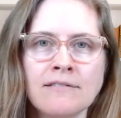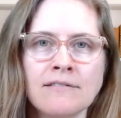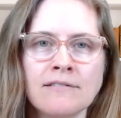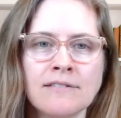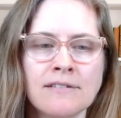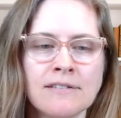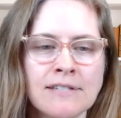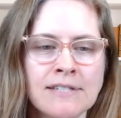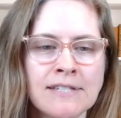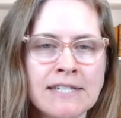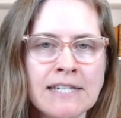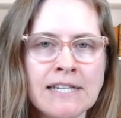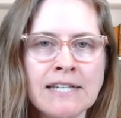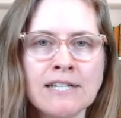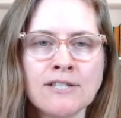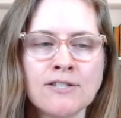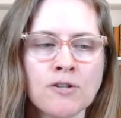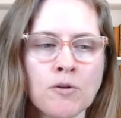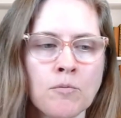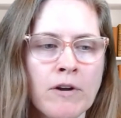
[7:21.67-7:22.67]

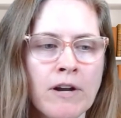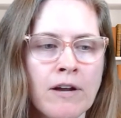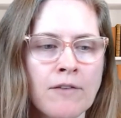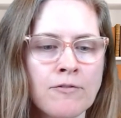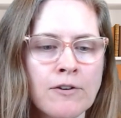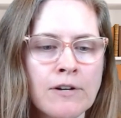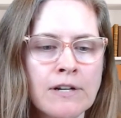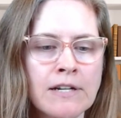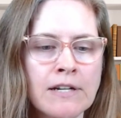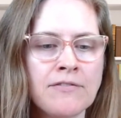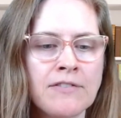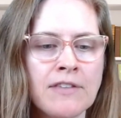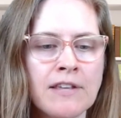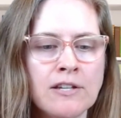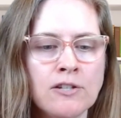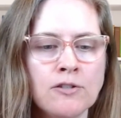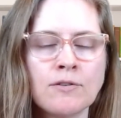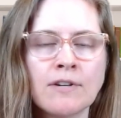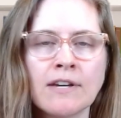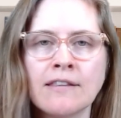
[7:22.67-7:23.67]
seeds or whatever in it that
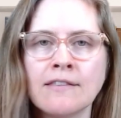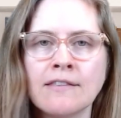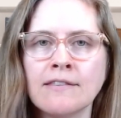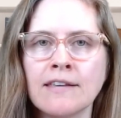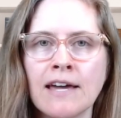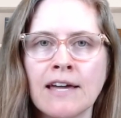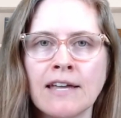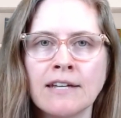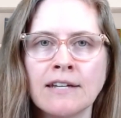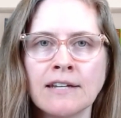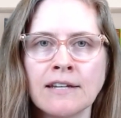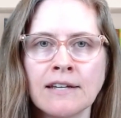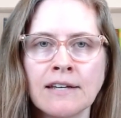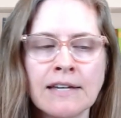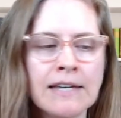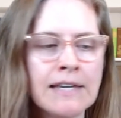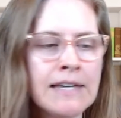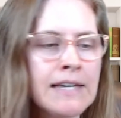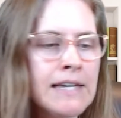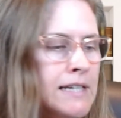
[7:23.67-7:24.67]
you can then
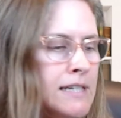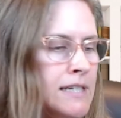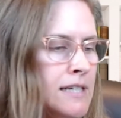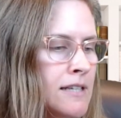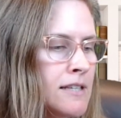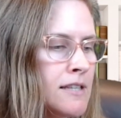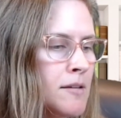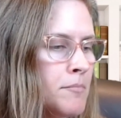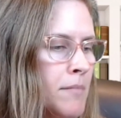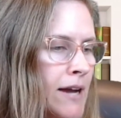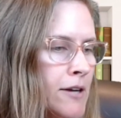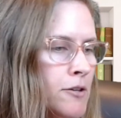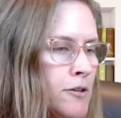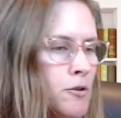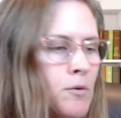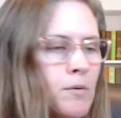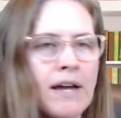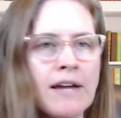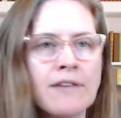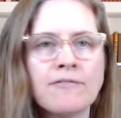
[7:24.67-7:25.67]
heat in the
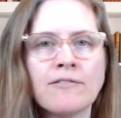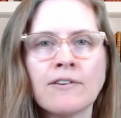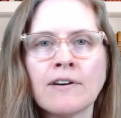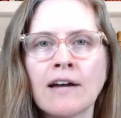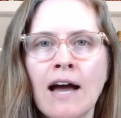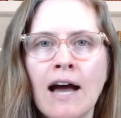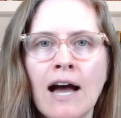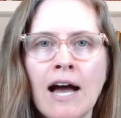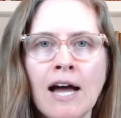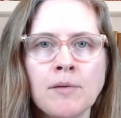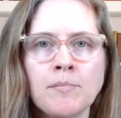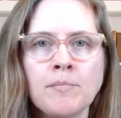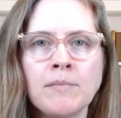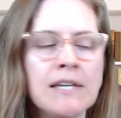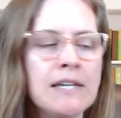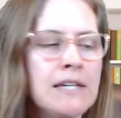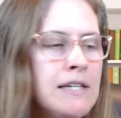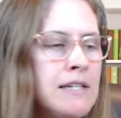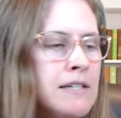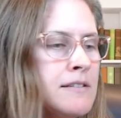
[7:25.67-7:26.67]
microwave. I
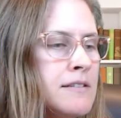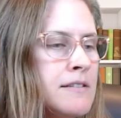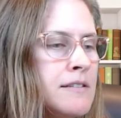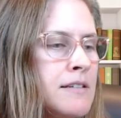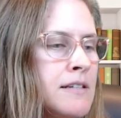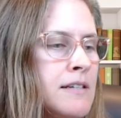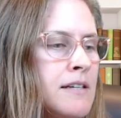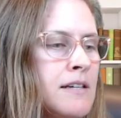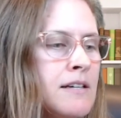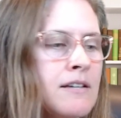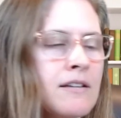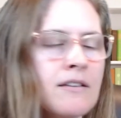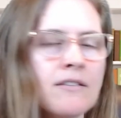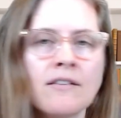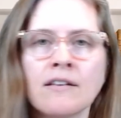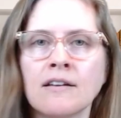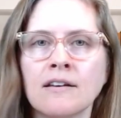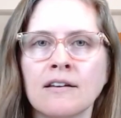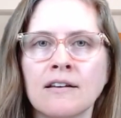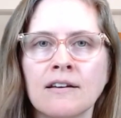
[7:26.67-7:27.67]
mean,
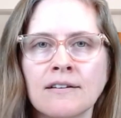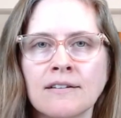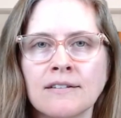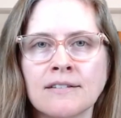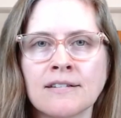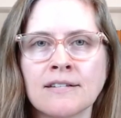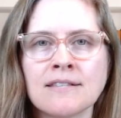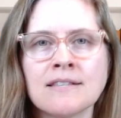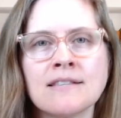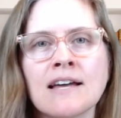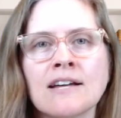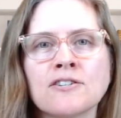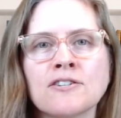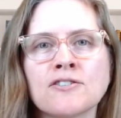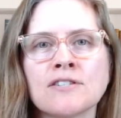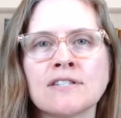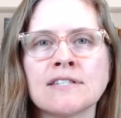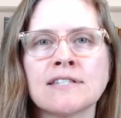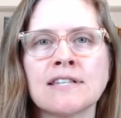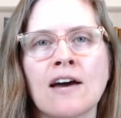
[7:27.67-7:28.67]
doesn't that
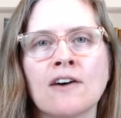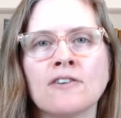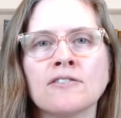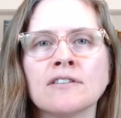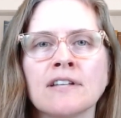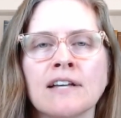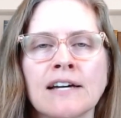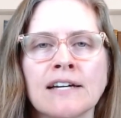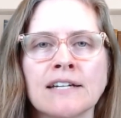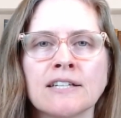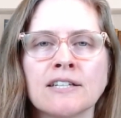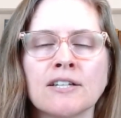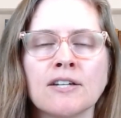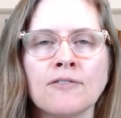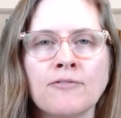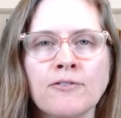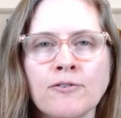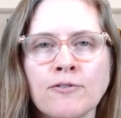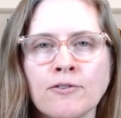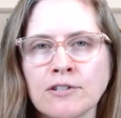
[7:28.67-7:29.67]
just sound like if
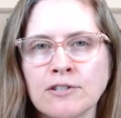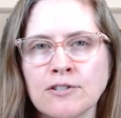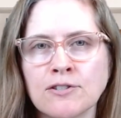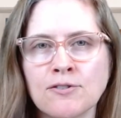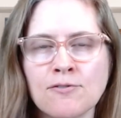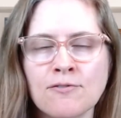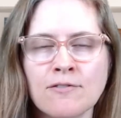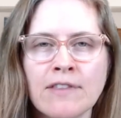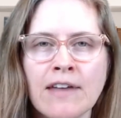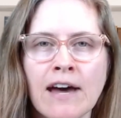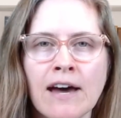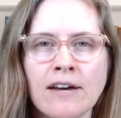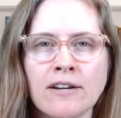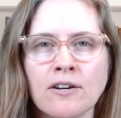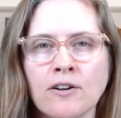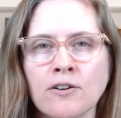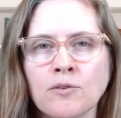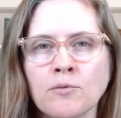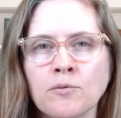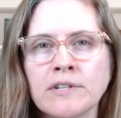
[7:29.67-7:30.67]
you could do that
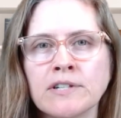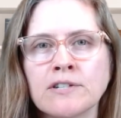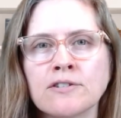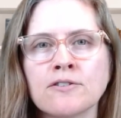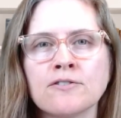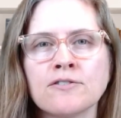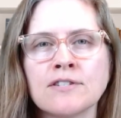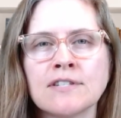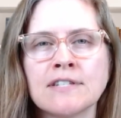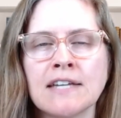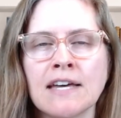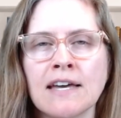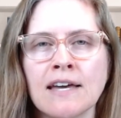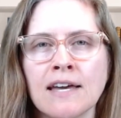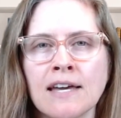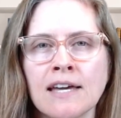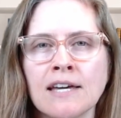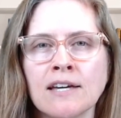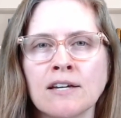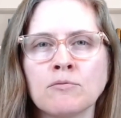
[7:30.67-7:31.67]
on a winter's
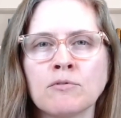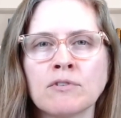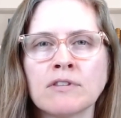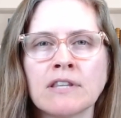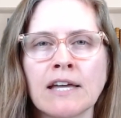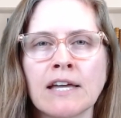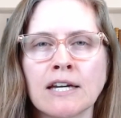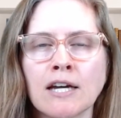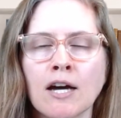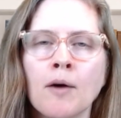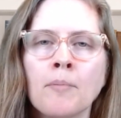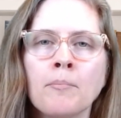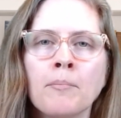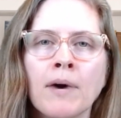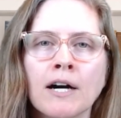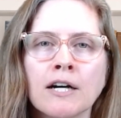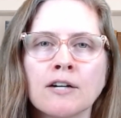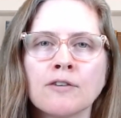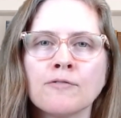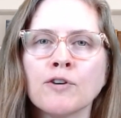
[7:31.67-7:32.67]
day with like a
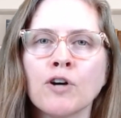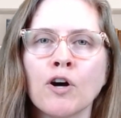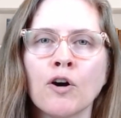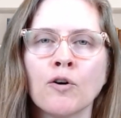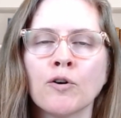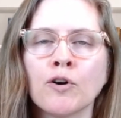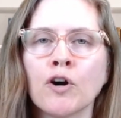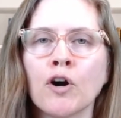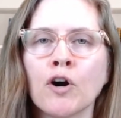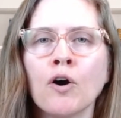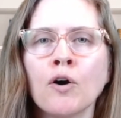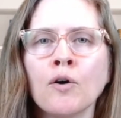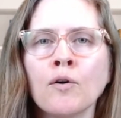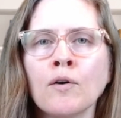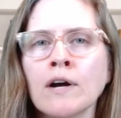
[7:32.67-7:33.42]
mug of cocoa,